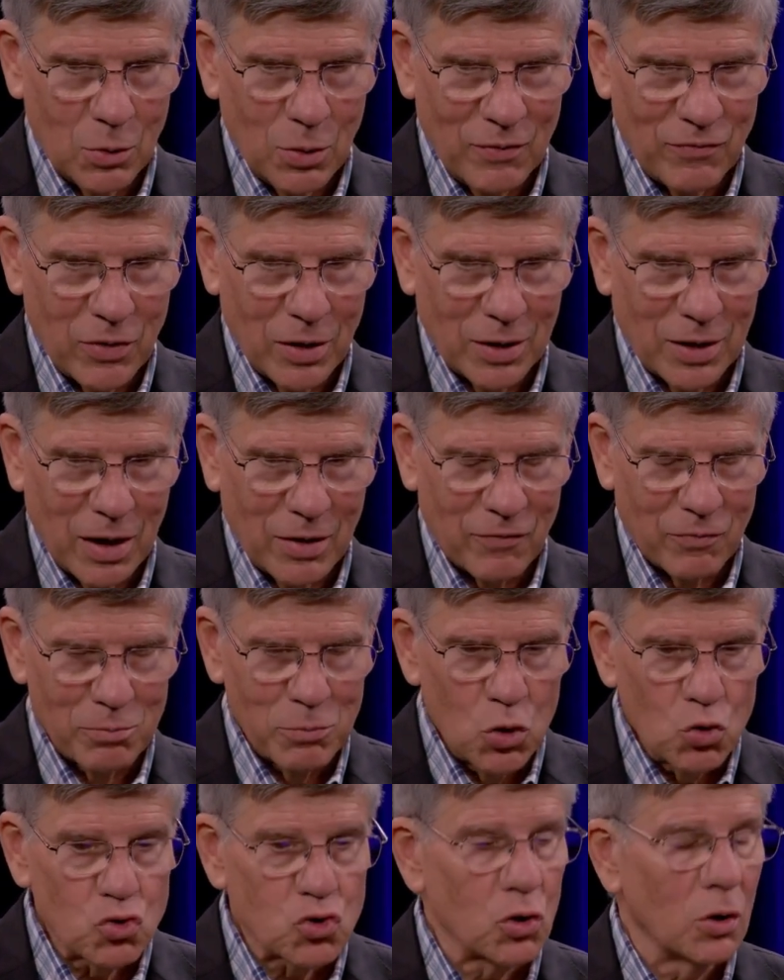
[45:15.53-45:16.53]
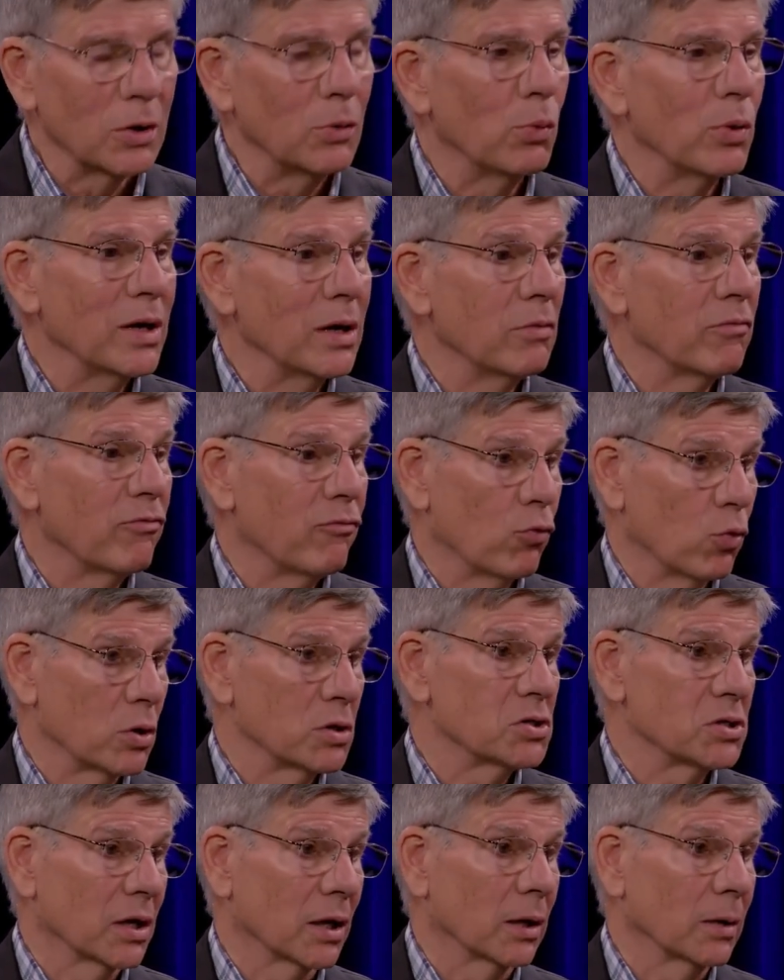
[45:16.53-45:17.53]
have a kind of mutually
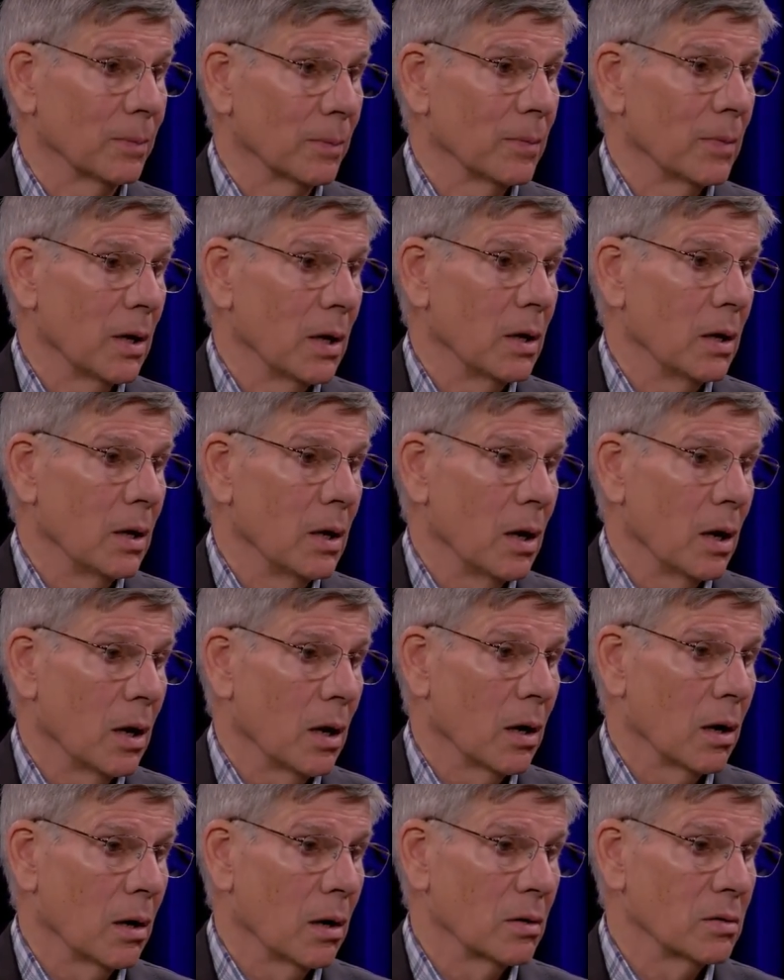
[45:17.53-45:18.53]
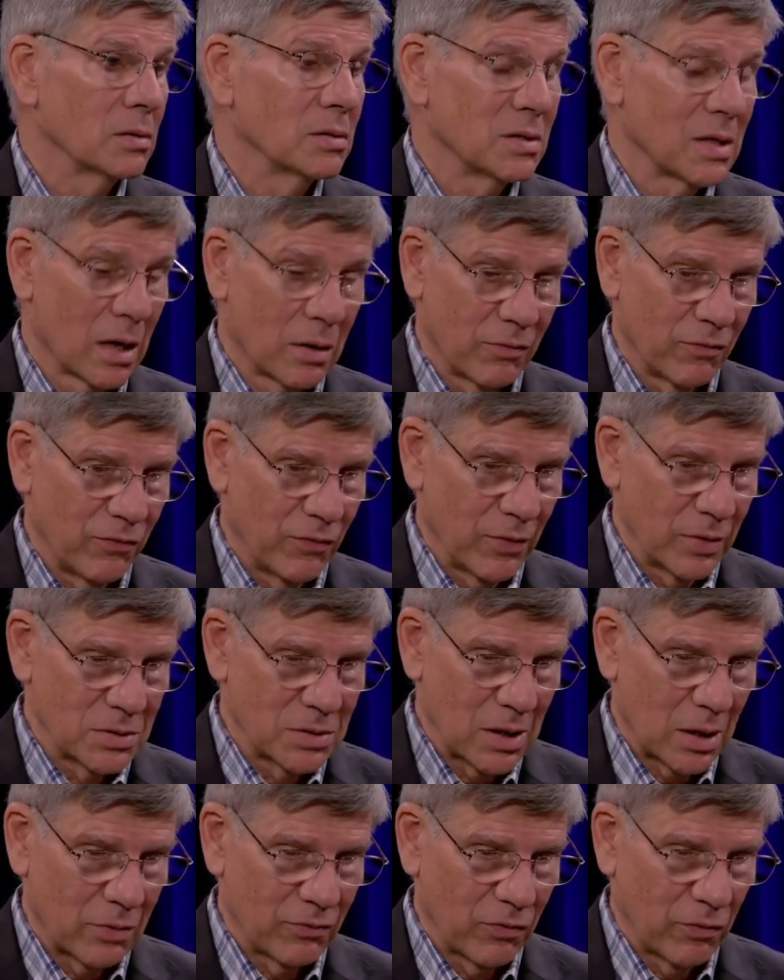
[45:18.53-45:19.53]
reinforcing set
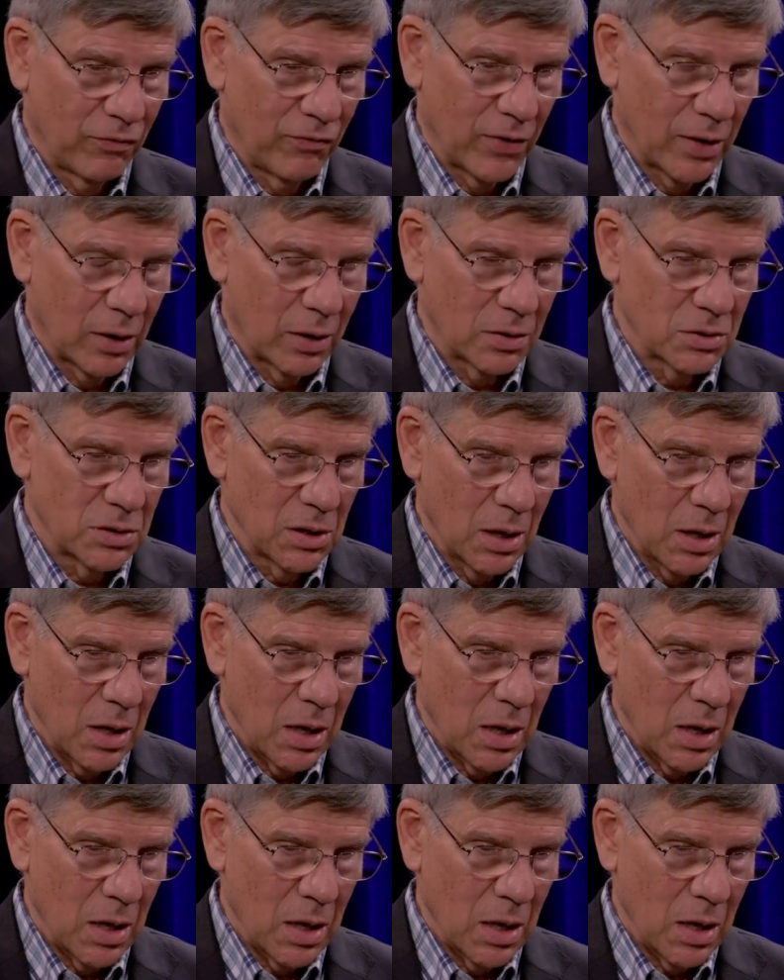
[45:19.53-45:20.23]
of affairs.